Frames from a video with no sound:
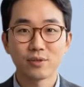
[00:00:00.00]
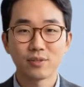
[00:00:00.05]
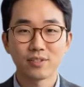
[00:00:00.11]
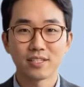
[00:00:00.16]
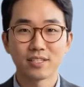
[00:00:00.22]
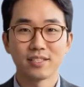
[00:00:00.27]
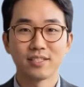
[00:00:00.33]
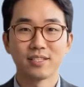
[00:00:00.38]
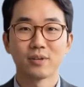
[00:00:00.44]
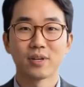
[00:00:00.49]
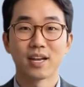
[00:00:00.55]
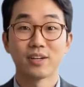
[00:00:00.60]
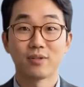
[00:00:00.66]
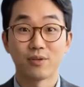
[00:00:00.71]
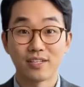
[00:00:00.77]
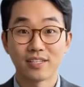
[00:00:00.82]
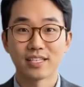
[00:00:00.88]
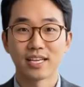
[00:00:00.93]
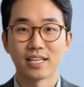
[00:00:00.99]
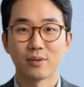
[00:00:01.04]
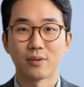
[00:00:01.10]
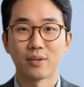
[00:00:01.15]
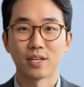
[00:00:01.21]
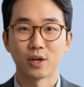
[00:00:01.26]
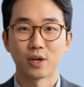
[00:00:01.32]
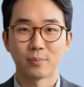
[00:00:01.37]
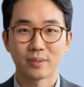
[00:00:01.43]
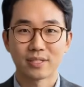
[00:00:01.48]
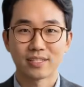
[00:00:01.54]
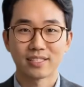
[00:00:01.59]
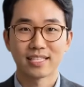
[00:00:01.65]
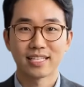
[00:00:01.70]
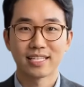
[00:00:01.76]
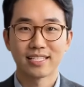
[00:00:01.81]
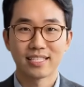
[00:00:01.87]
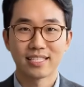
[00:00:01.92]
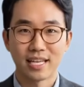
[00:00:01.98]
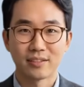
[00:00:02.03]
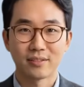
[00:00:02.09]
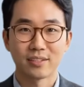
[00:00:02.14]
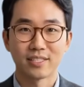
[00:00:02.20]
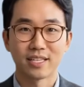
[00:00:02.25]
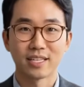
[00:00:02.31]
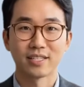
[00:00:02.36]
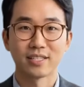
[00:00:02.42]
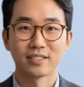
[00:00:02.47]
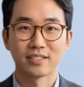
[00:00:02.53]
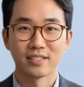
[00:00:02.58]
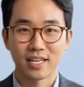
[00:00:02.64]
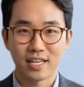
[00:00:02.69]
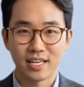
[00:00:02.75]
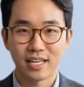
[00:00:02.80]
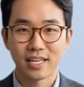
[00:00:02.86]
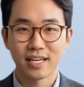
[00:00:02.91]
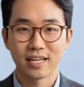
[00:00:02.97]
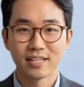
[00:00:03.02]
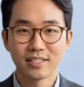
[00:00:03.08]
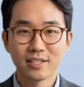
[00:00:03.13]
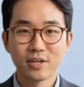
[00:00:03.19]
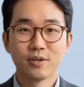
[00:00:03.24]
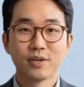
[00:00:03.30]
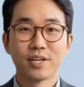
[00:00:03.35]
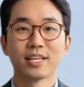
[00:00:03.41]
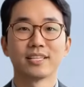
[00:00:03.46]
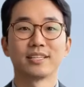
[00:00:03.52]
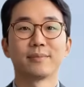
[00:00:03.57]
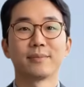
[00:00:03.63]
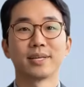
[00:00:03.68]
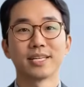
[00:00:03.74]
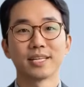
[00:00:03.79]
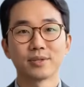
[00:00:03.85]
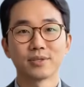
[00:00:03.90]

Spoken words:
But after swift corrections, a direct hit from a mortar slammed into the first vehicle.